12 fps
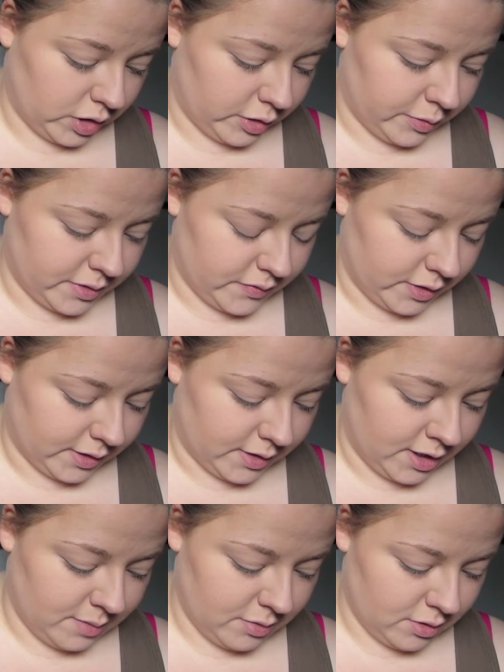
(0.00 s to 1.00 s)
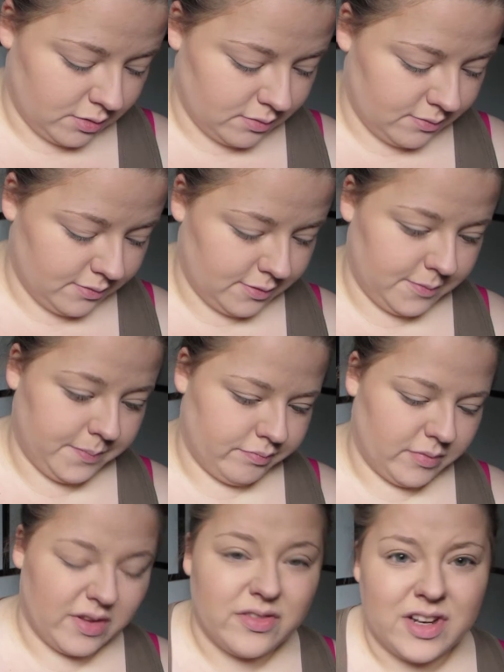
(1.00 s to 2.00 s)
I always forget the name of,
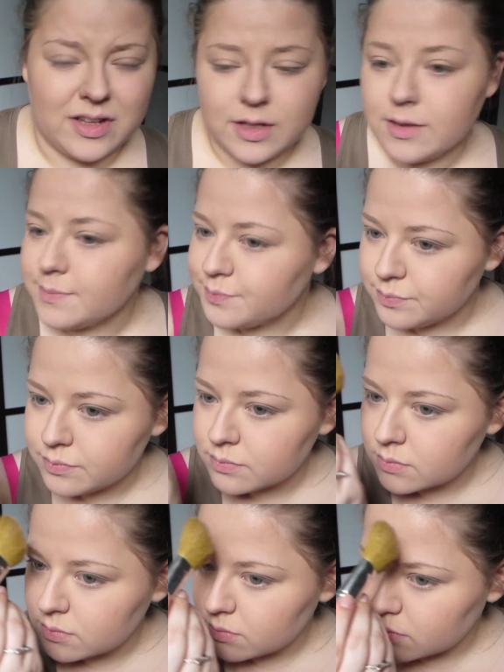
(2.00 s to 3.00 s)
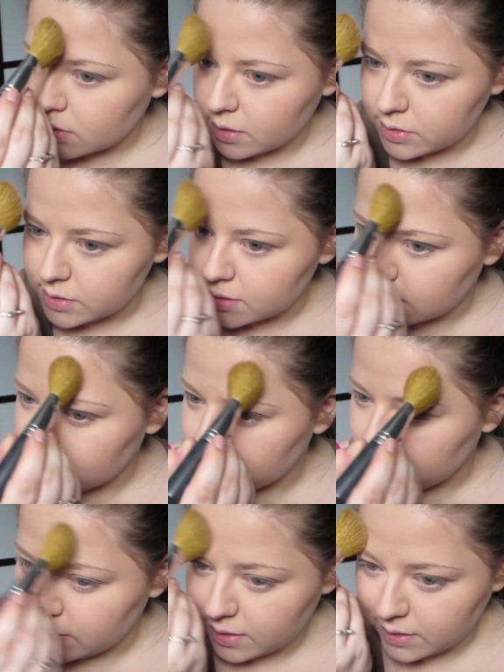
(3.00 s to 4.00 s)
vanilla, and just
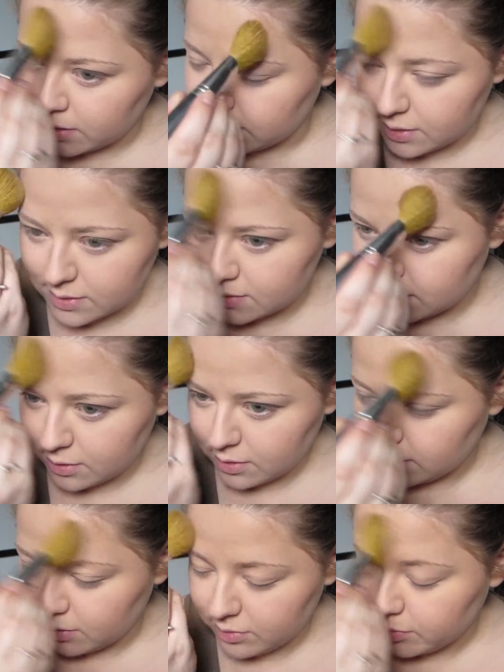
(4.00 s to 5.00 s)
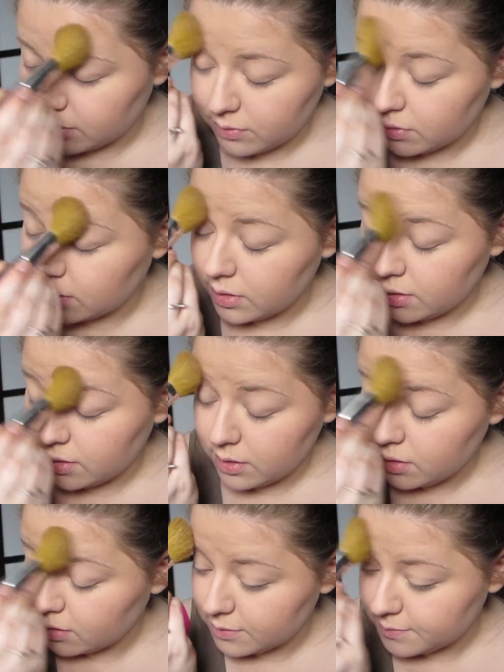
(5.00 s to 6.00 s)
re-highlight the center of my forehead.